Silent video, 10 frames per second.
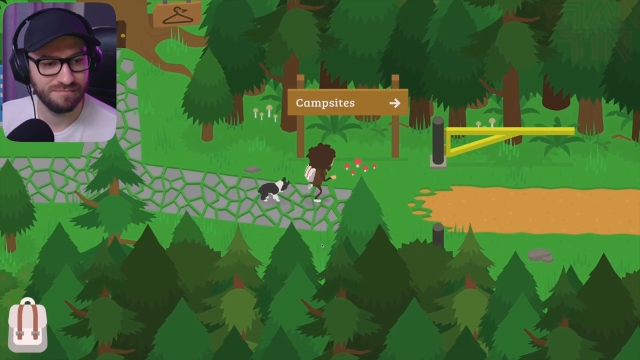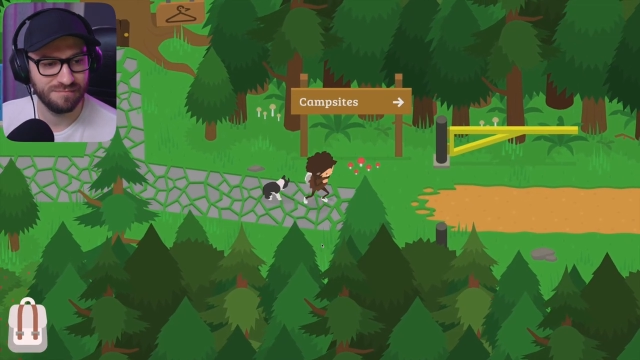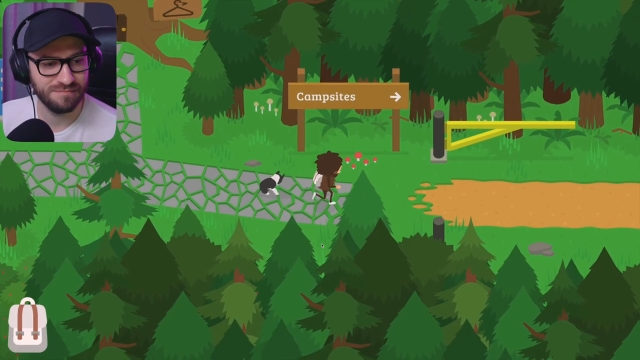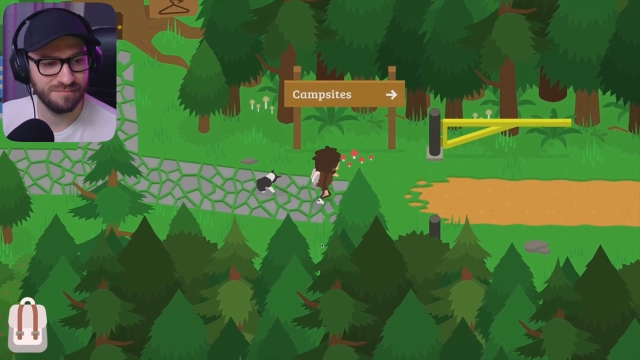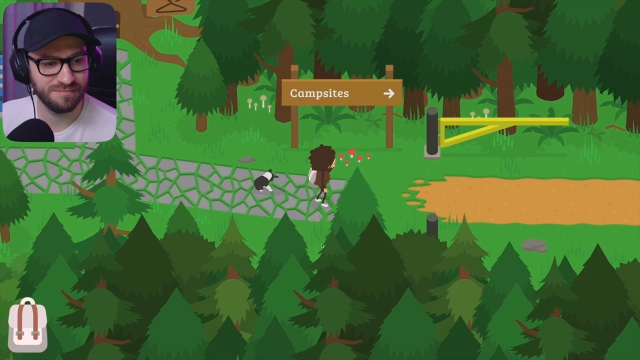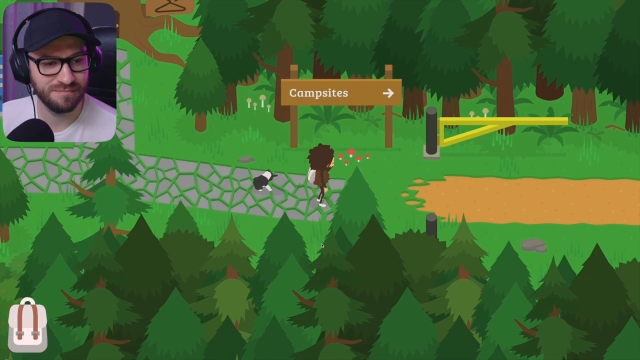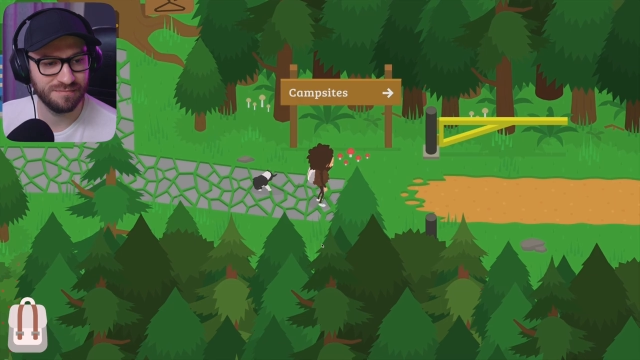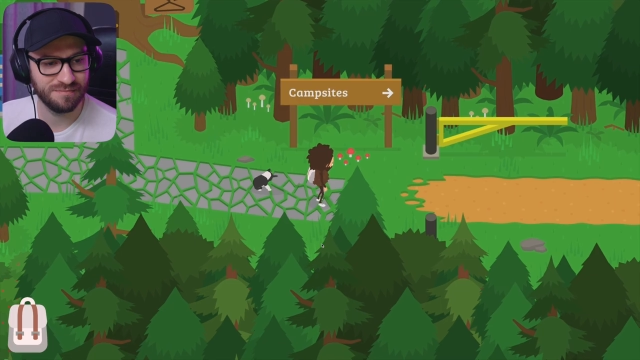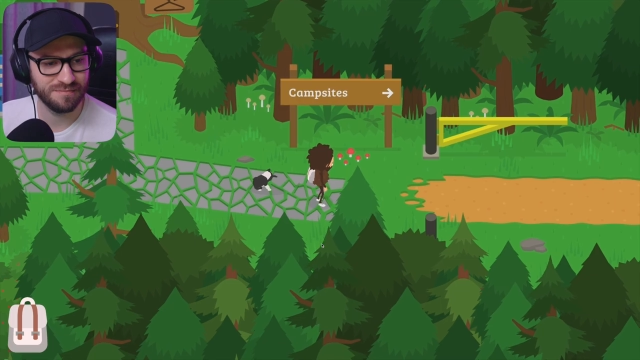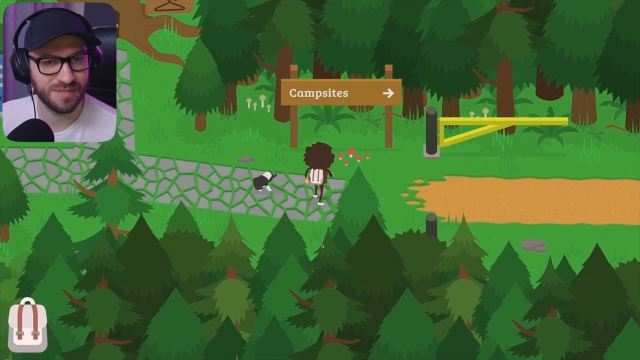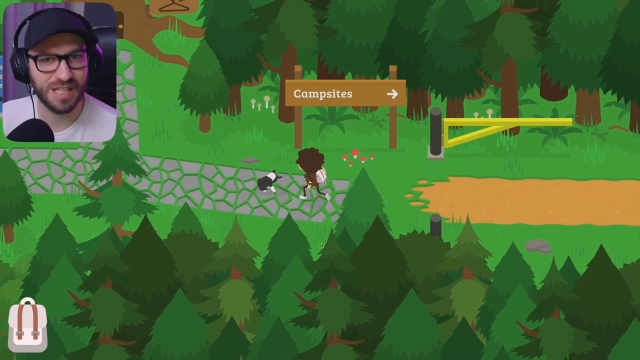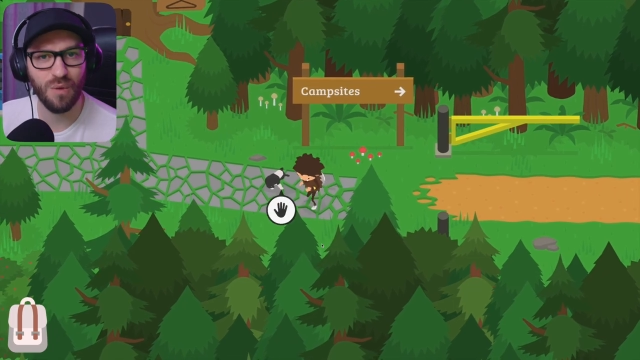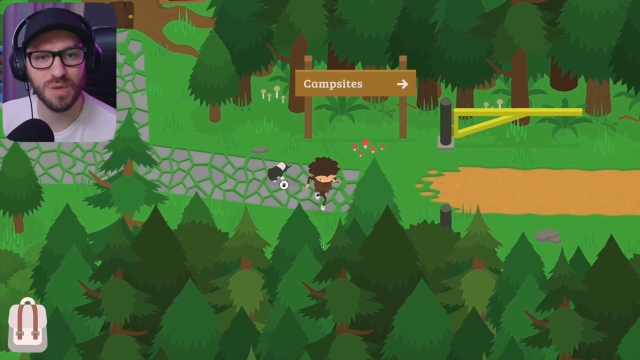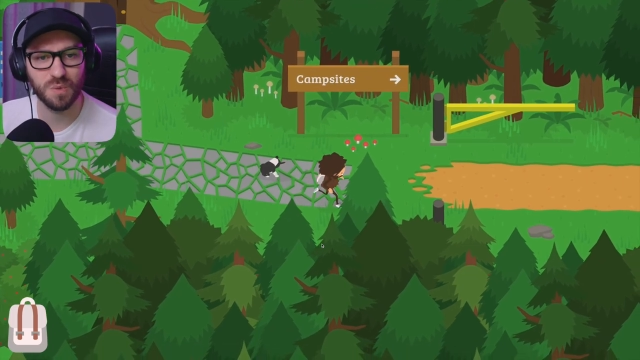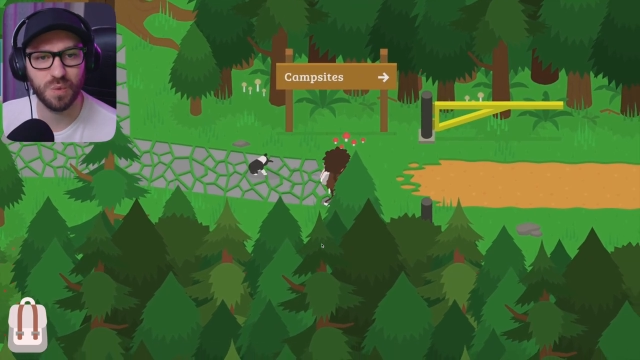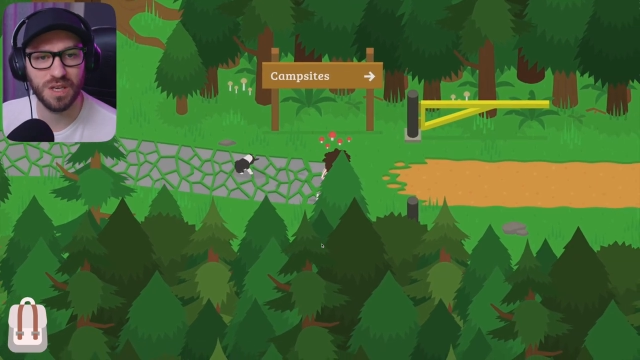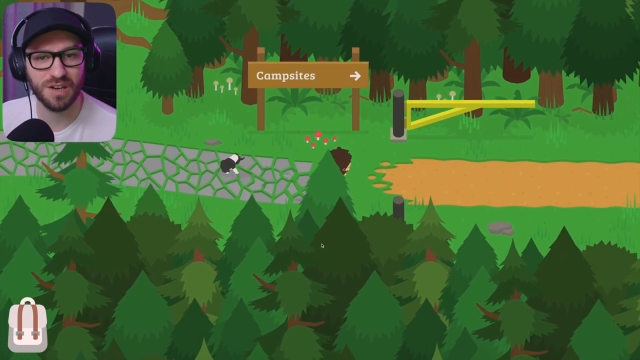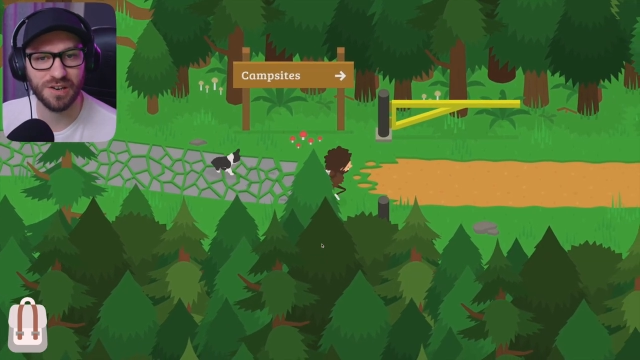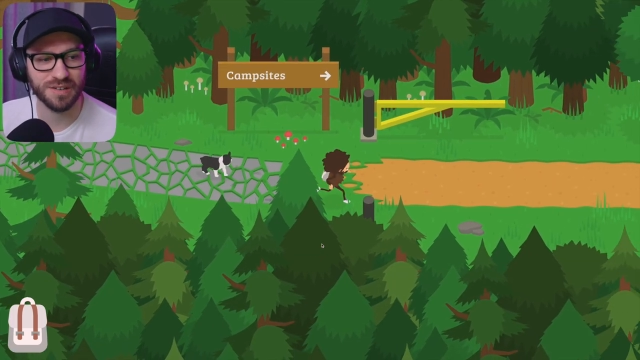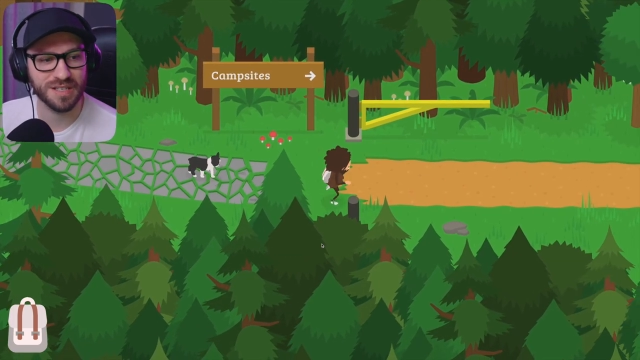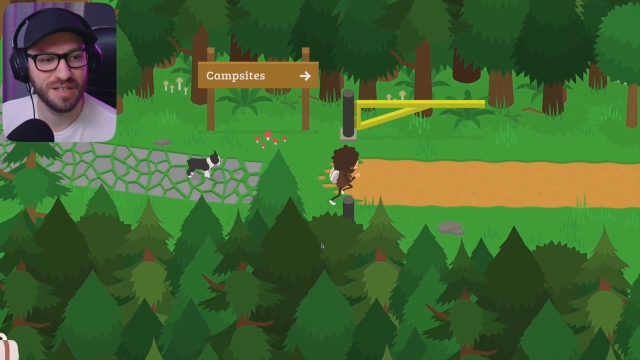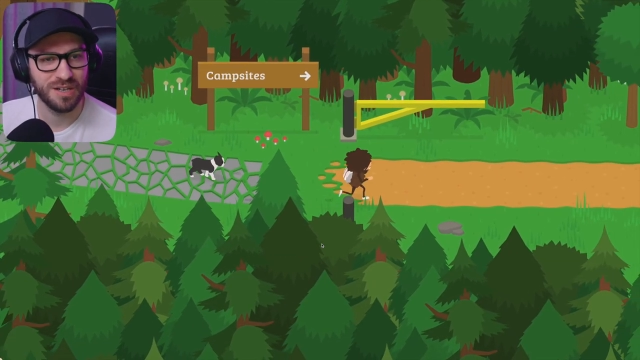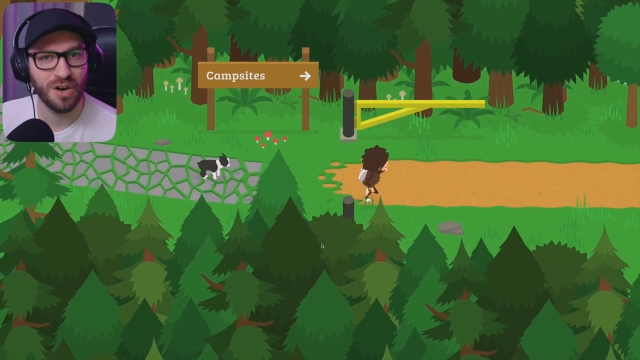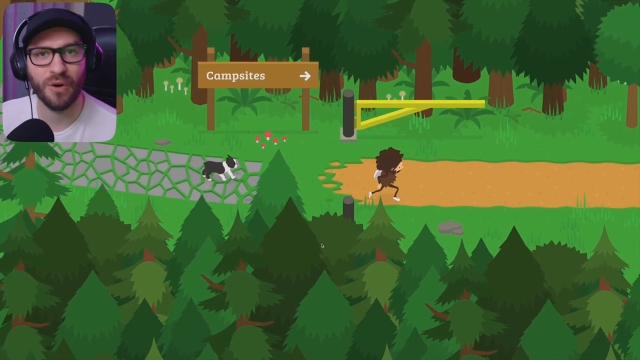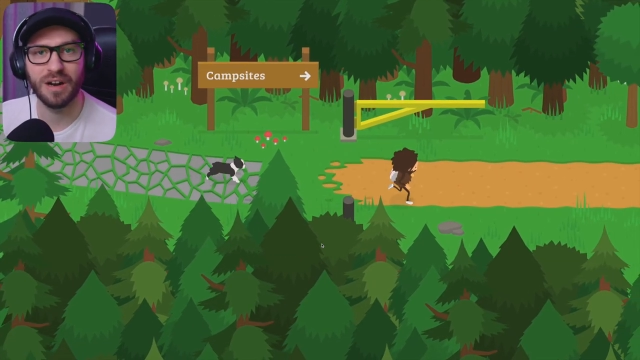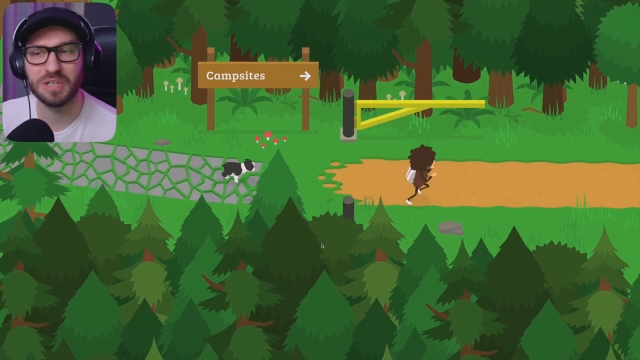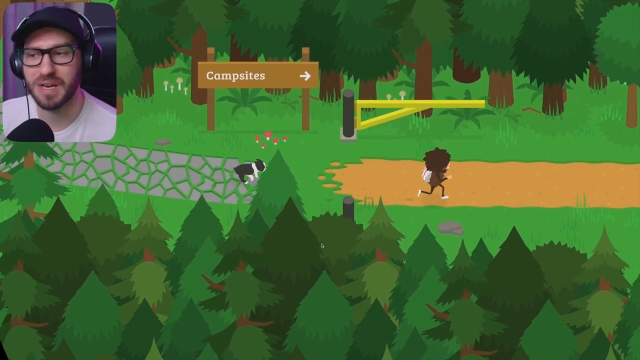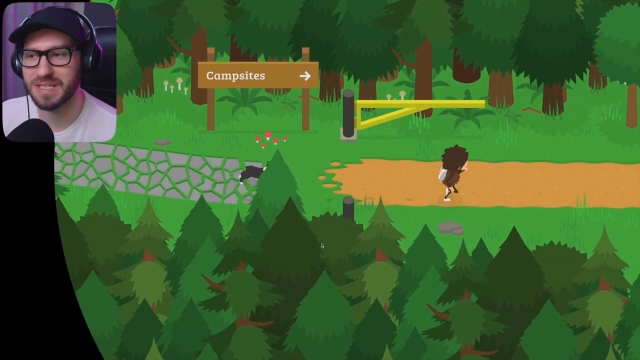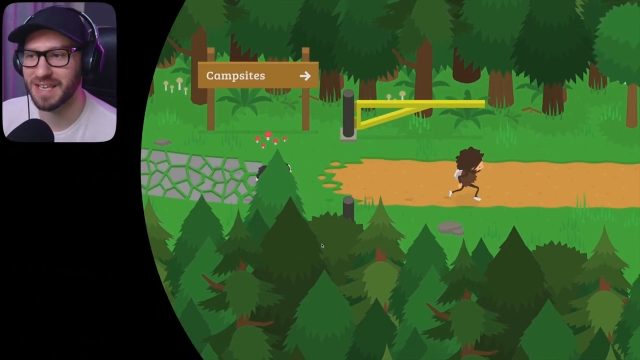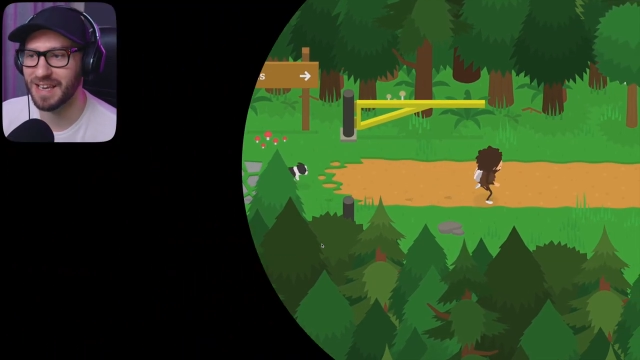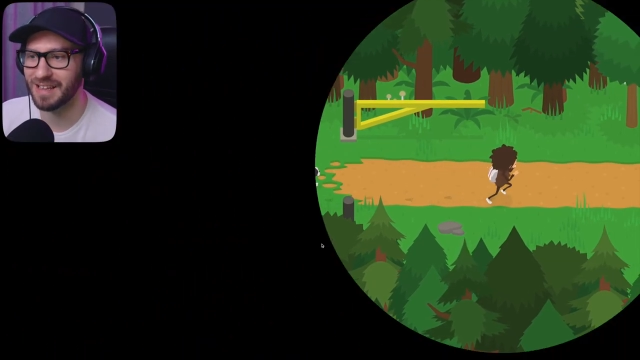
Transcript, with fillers: Hmm, that was weird. Alright, let's try this again.